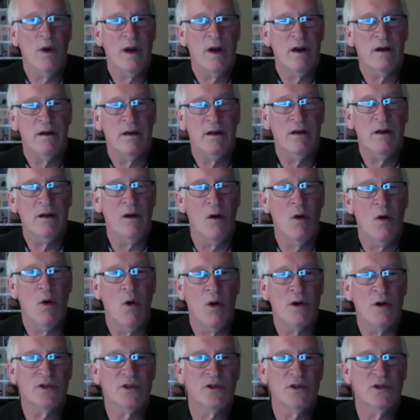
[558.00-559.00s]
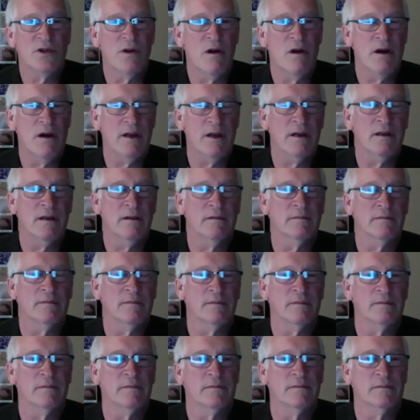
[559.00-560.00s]
you know, horse-drawn
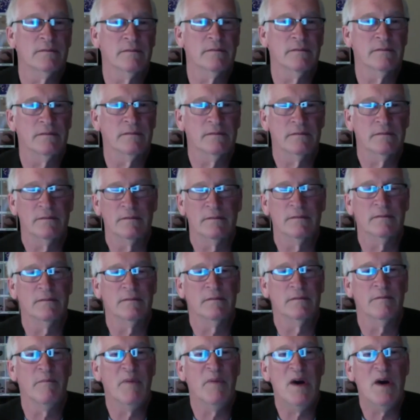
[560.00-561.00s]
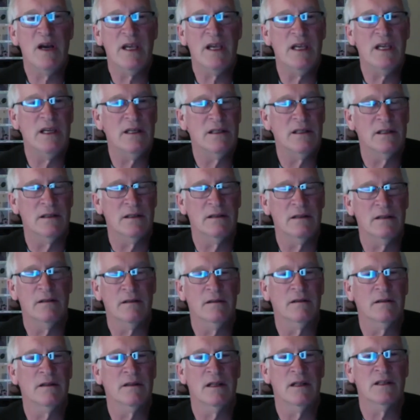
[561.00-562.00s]
buggies and
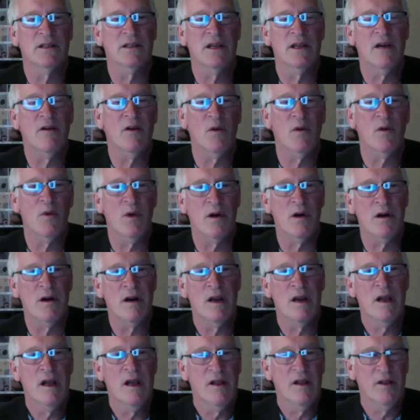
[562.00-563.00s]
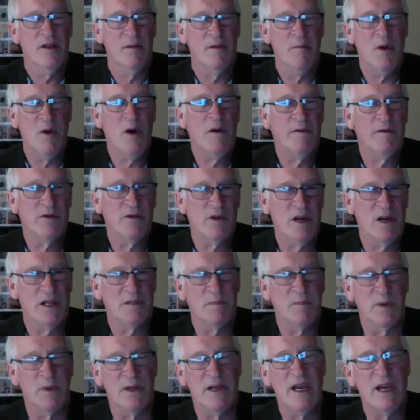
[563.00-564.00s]
etc. were the mode of
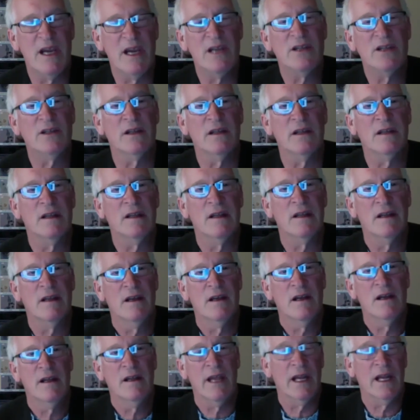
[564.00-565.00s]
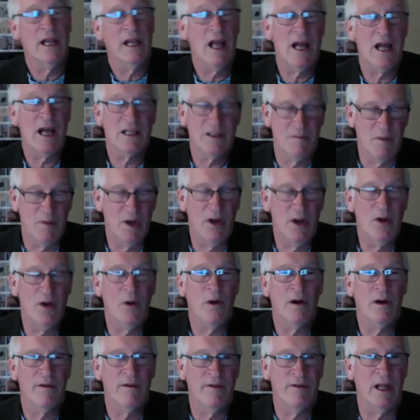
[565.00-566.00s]
transportation. They had lots of
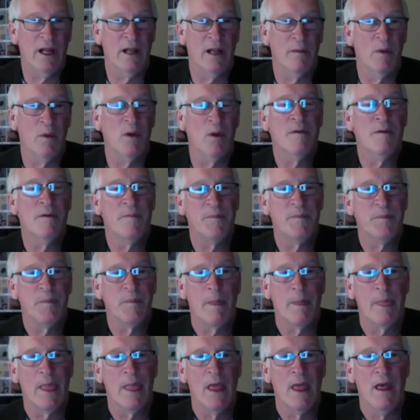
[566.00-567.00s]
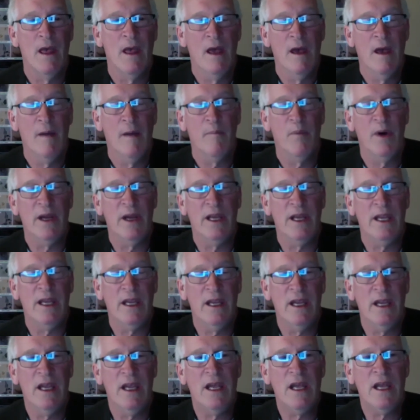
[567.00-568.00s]
manure available. But
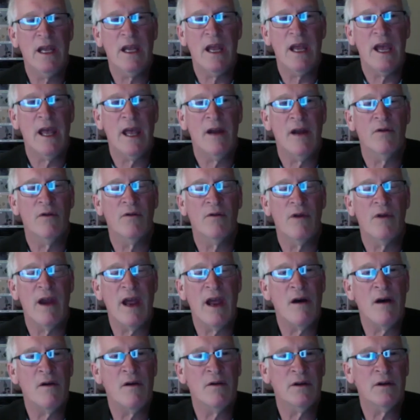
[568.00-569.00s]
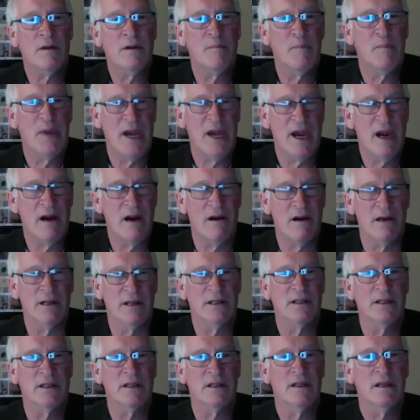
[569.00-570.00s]
in and around
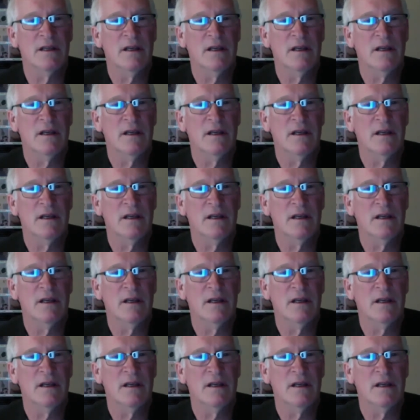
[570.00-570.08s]
Paris,